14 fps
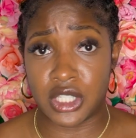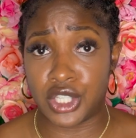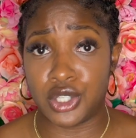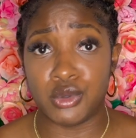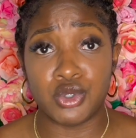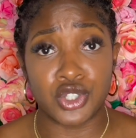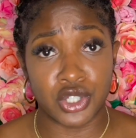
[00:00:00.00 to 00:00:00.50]
and
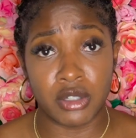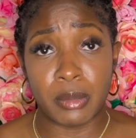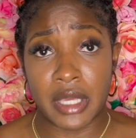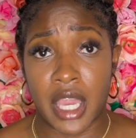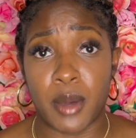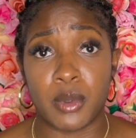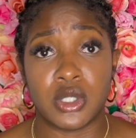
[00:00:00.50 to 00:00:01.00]
you should
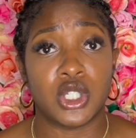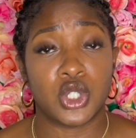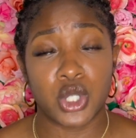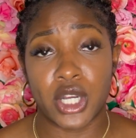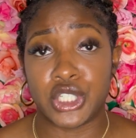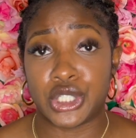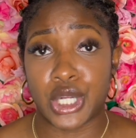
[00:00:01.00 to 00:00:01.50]
be able to
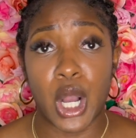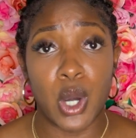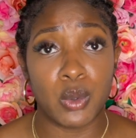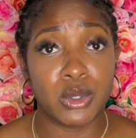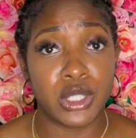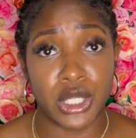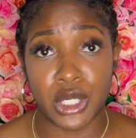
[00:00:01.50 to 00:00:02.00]
trust your
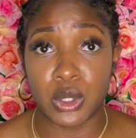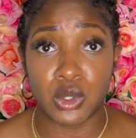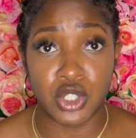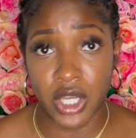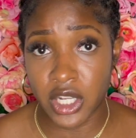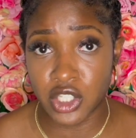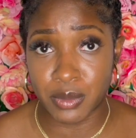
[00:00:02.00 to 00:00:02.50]
own clinical
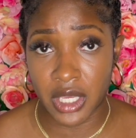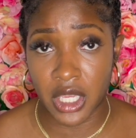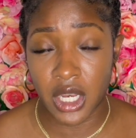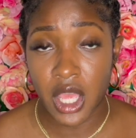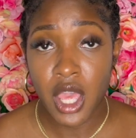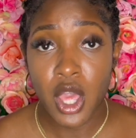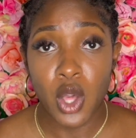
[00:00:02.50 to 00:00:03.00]

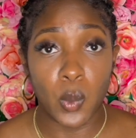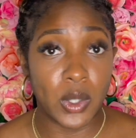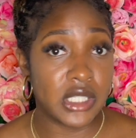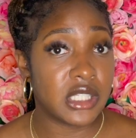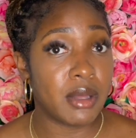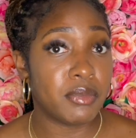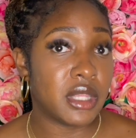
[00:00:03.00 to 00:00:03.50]
judgment
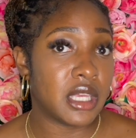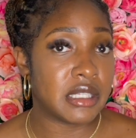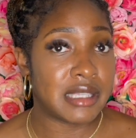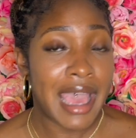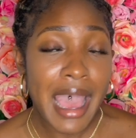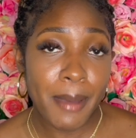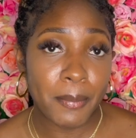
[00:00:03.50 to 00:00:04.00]
when something is
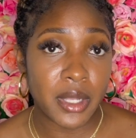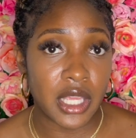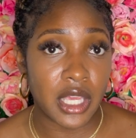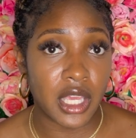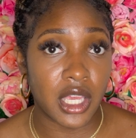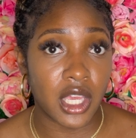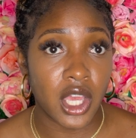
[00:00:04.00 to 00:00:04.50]

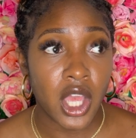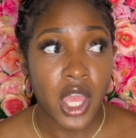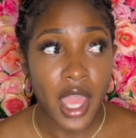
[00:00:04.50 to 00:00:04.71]
happening,